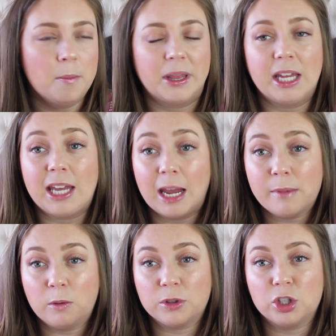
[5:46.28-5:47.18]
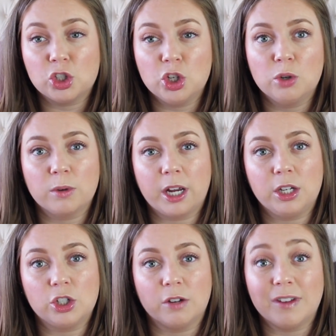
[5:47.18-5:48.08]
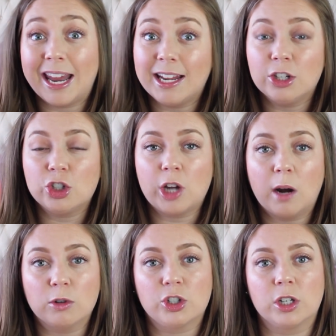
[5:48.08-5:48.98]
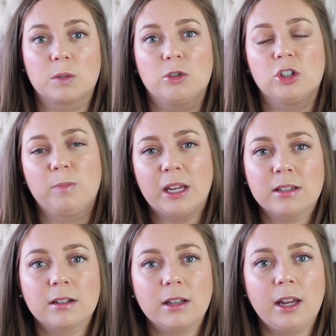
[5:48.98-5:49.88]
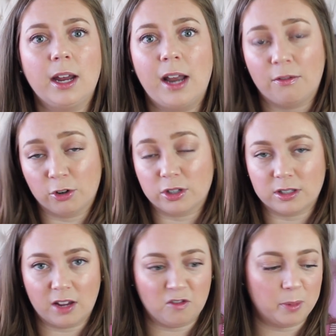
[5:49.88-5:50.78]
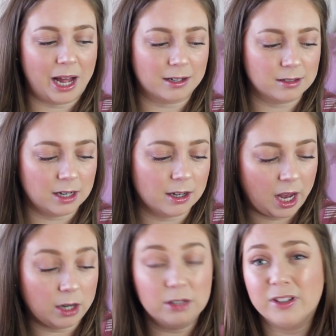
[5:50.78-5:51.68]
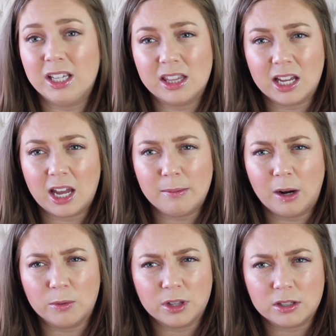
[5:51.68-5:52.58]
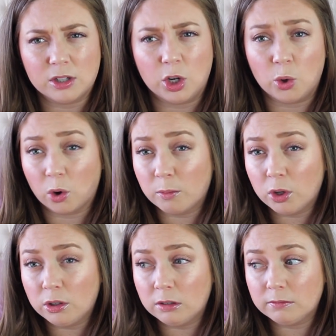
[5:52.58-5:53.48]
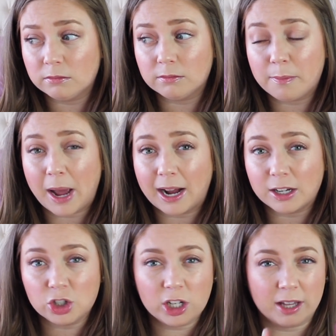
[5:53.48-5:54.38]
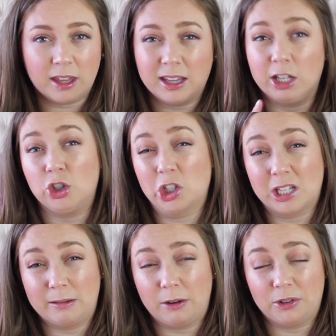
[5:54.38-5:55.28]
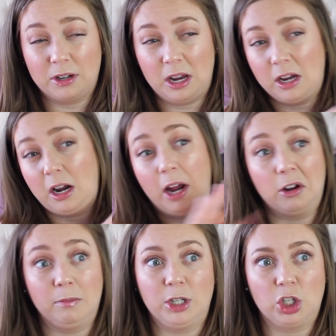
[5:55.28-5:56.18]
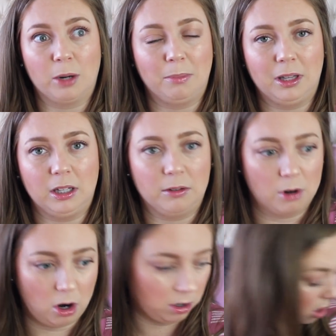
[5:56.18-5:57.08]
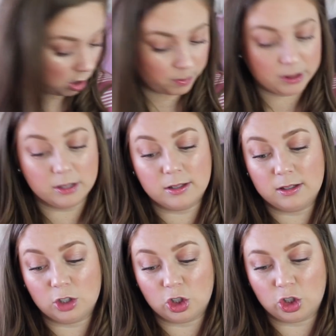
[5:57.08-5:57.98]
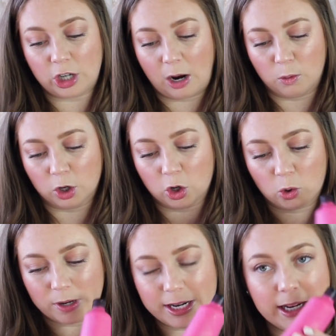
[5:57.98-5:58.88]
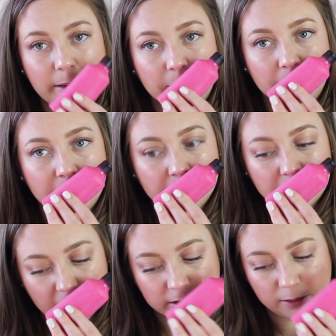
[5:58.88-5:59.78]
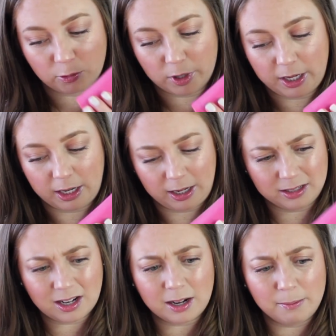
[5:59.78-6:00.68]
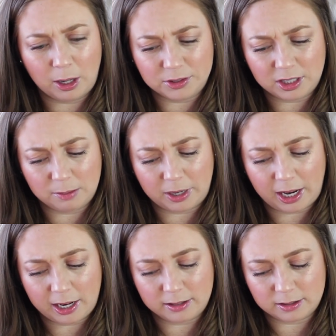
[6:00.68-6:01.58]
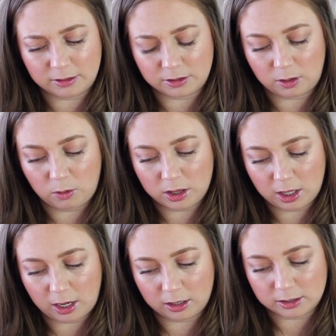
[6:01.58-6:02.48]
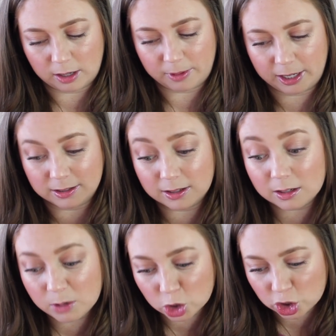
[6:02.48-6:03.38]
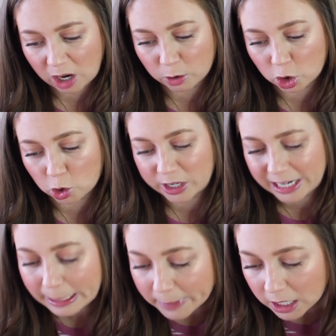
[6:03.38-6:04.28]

But they came out with this new range of Naked Shower Gels, which is basically an effort to save plastic. I don't even think they came out with this in a normal packaging. I think they just came out with it naked. I could be completely wrong. Oh, but this is a shower cream. As I'm reading it, it is kind of melting in my hands, and I was like, what the hell is happening? Is this gonna be a shower cream?